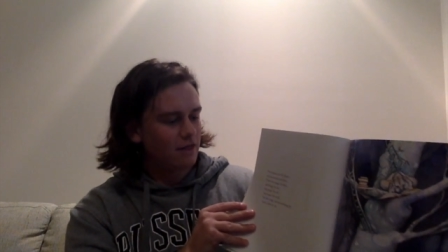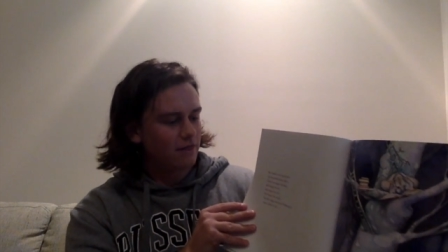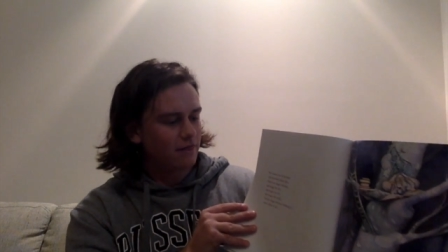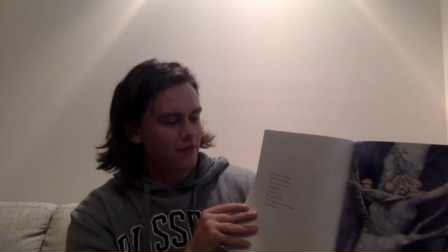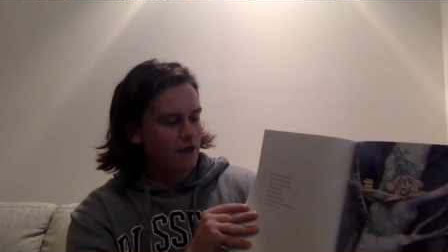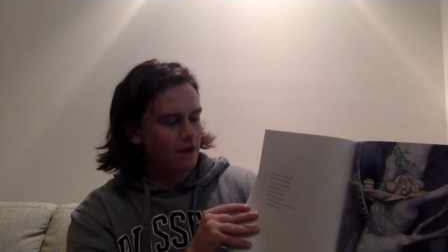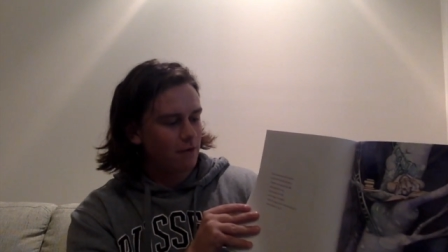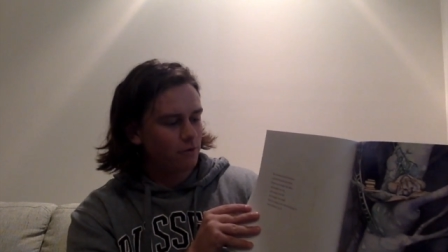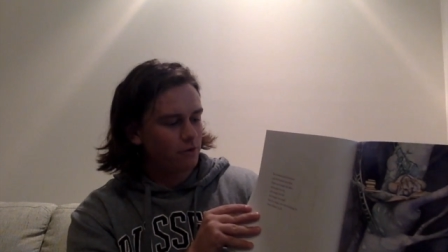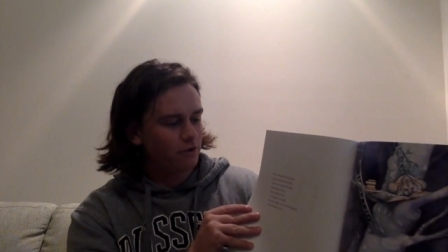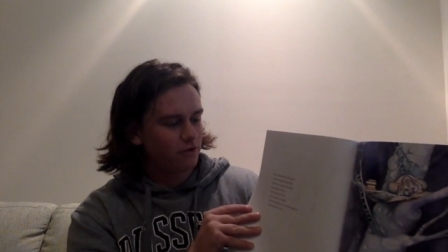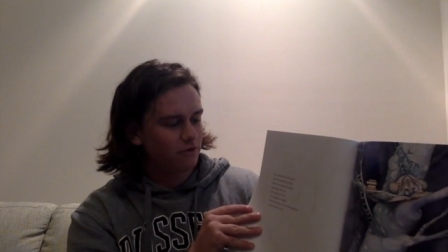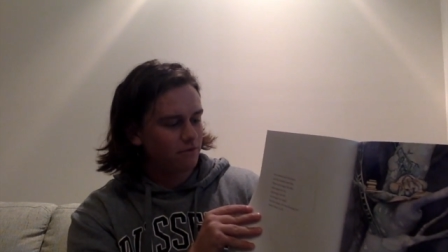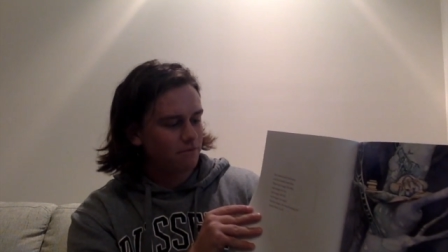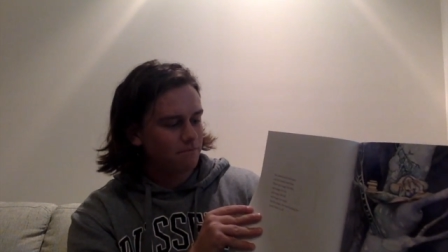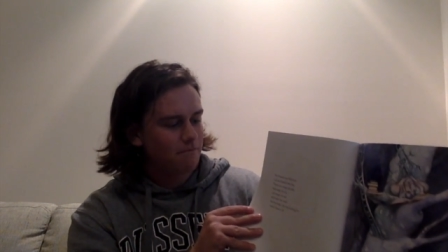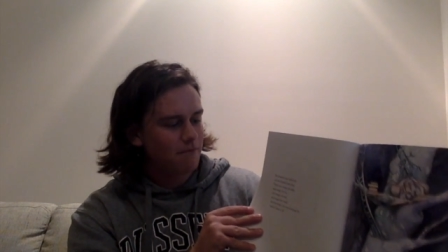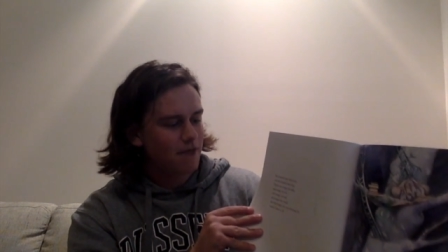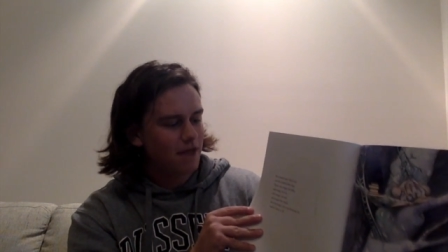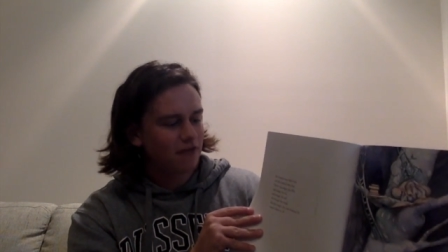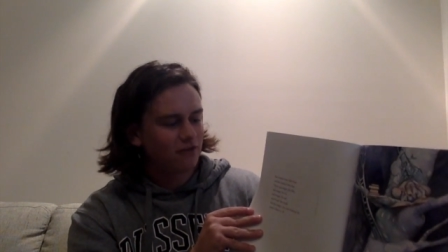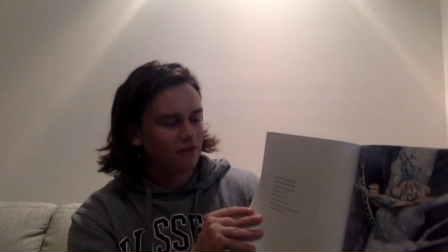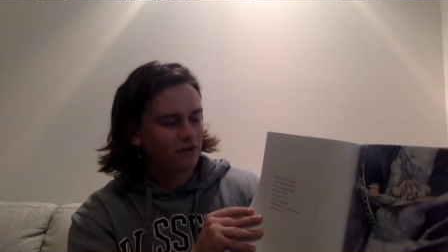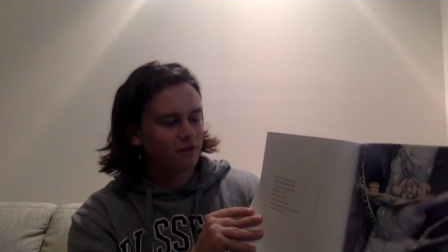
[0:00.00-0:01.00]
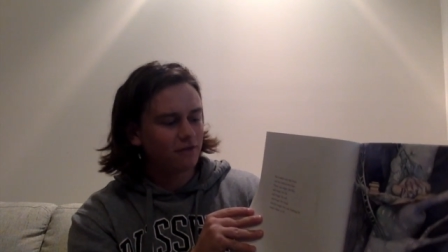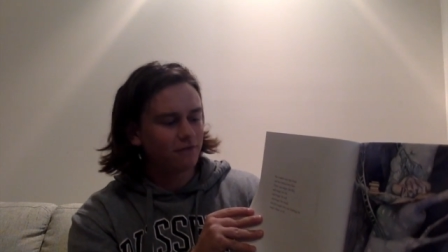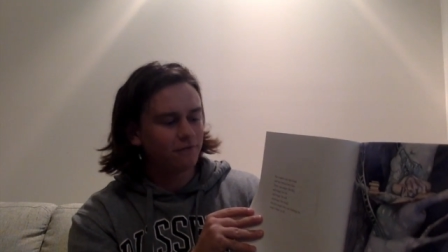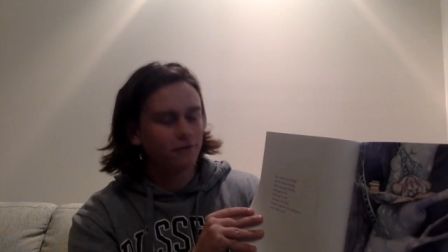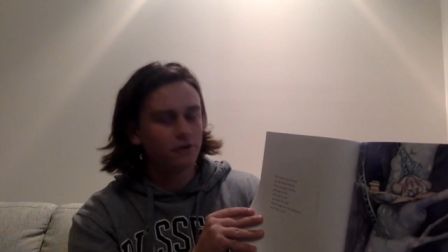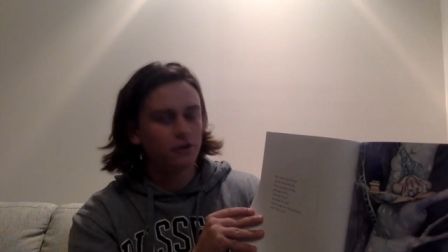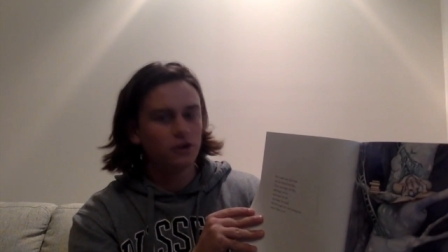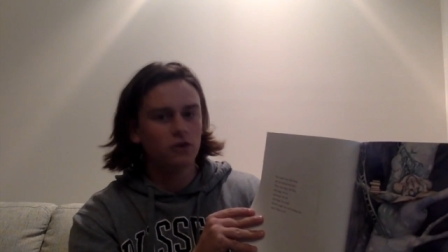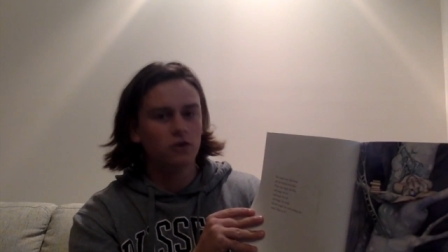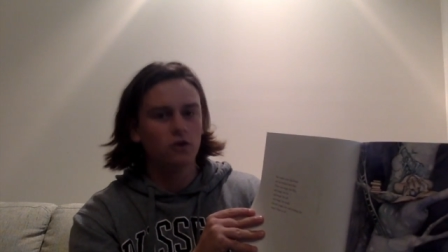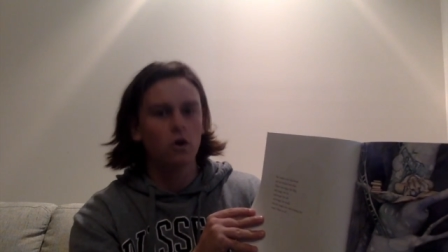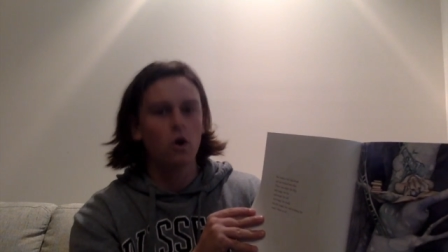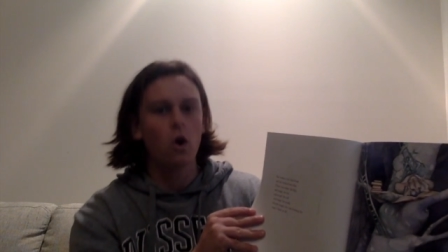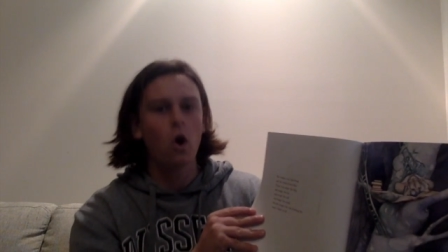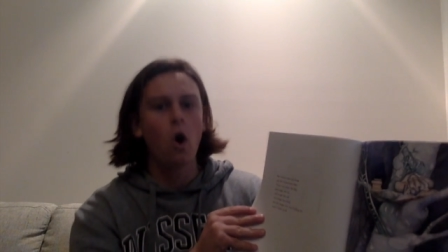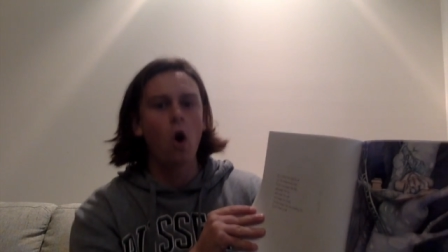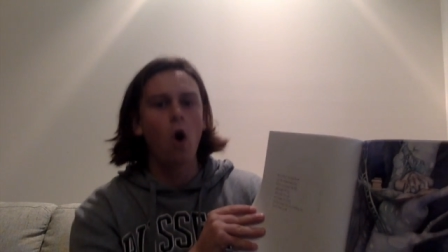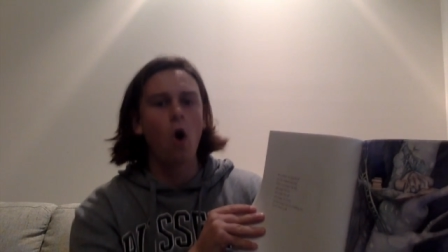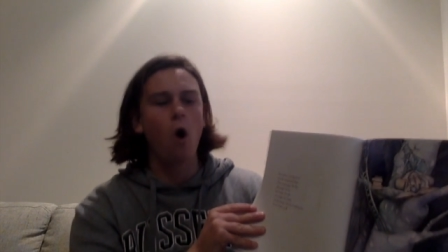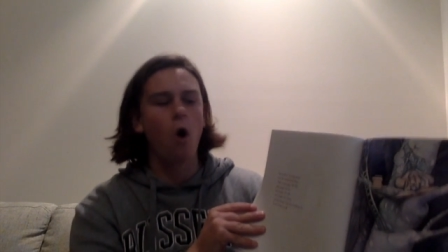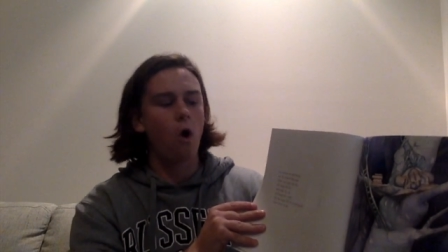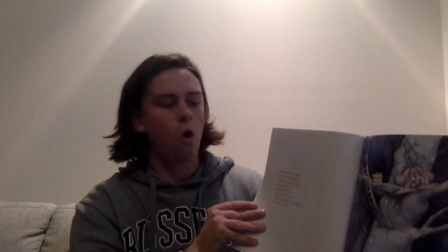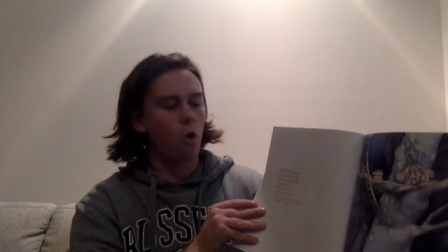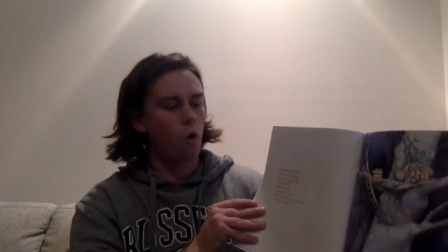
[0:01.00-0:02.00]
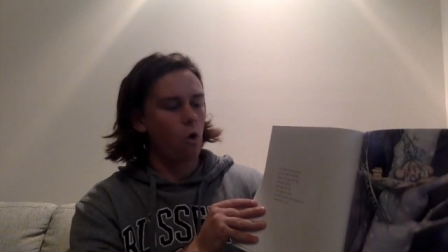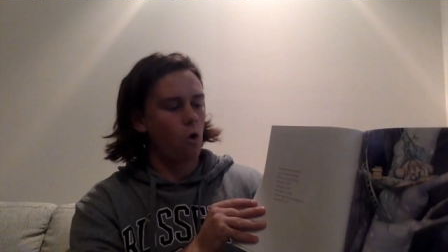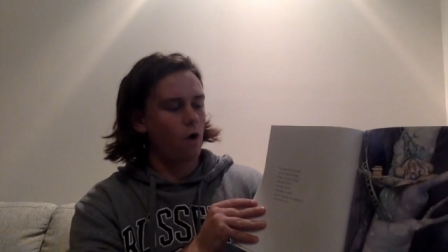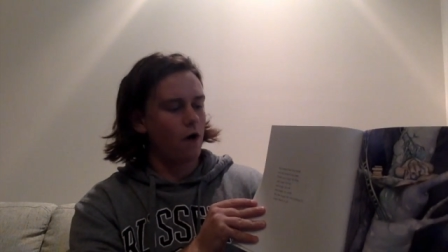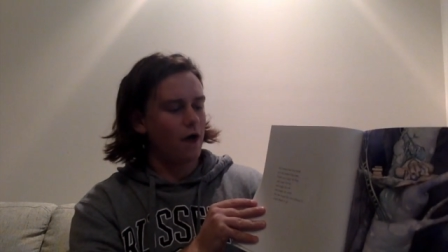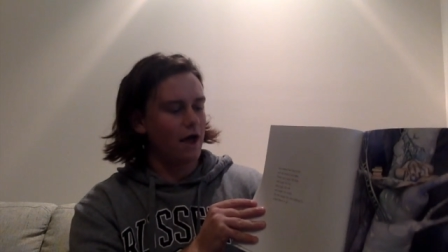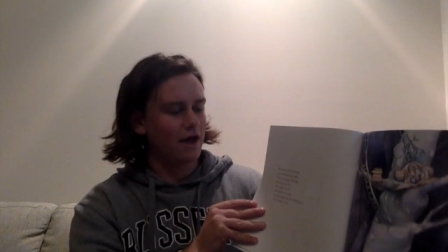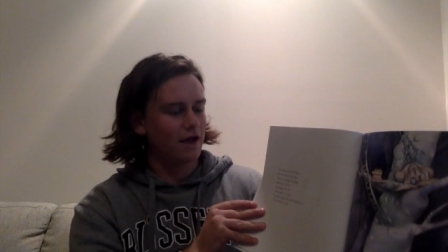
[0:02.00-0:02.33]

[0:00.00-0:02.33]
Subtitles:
There was magic for tall